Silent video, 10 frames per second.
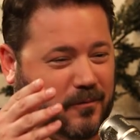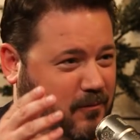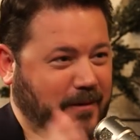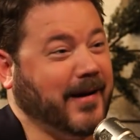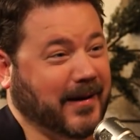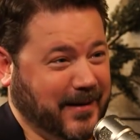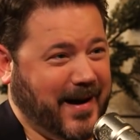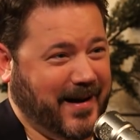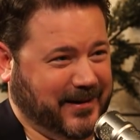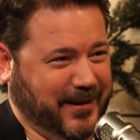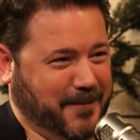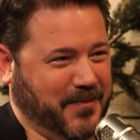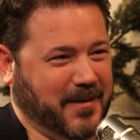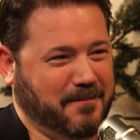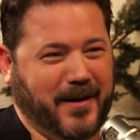recognized
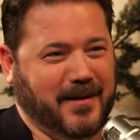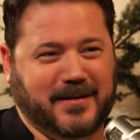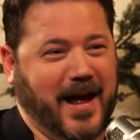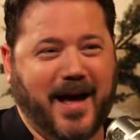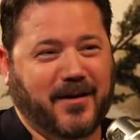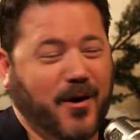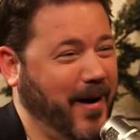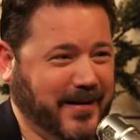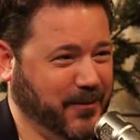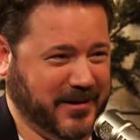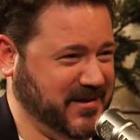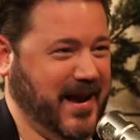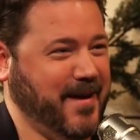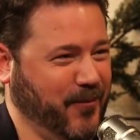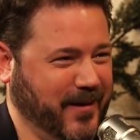him, but had no idea what his
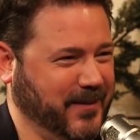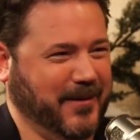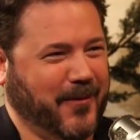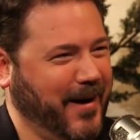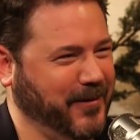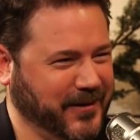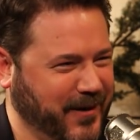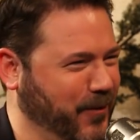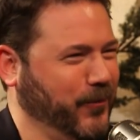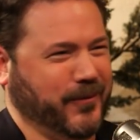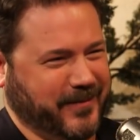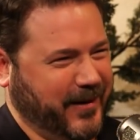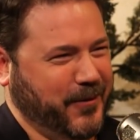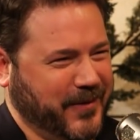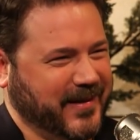name was. I mean, why would you know
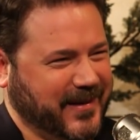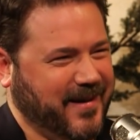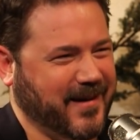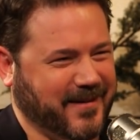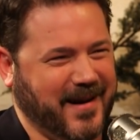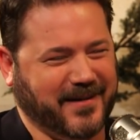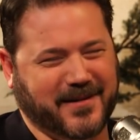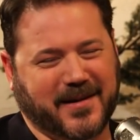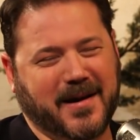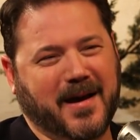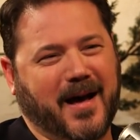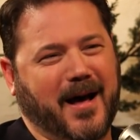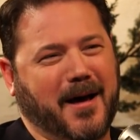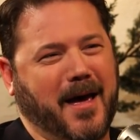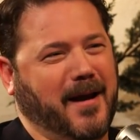who this character actor is?
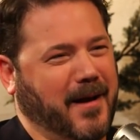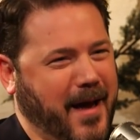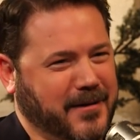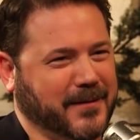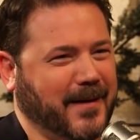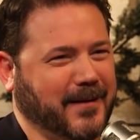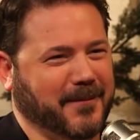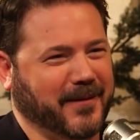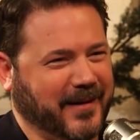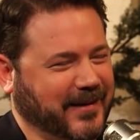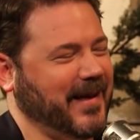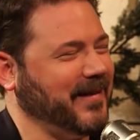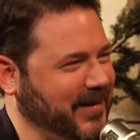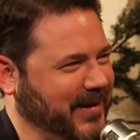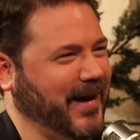And directed him. I was like,
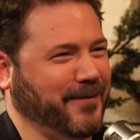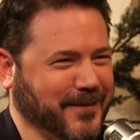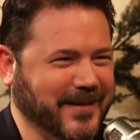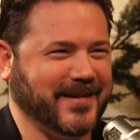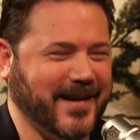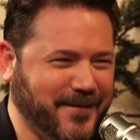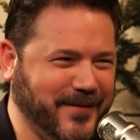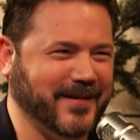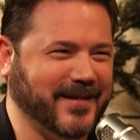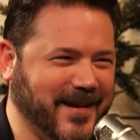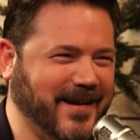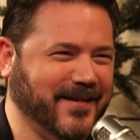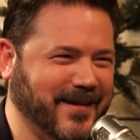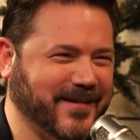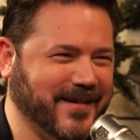that's the guy from the Seinfeld
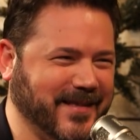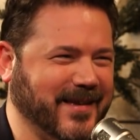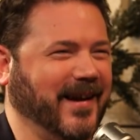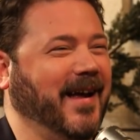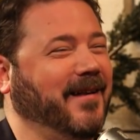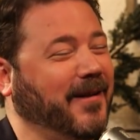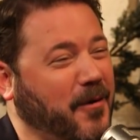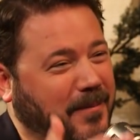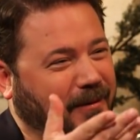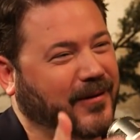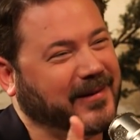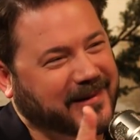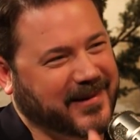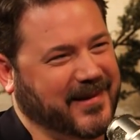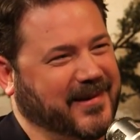Chinese restaurant thing. And lo and behold,
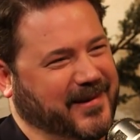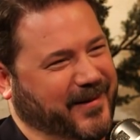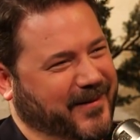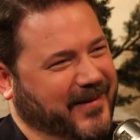he's in this too.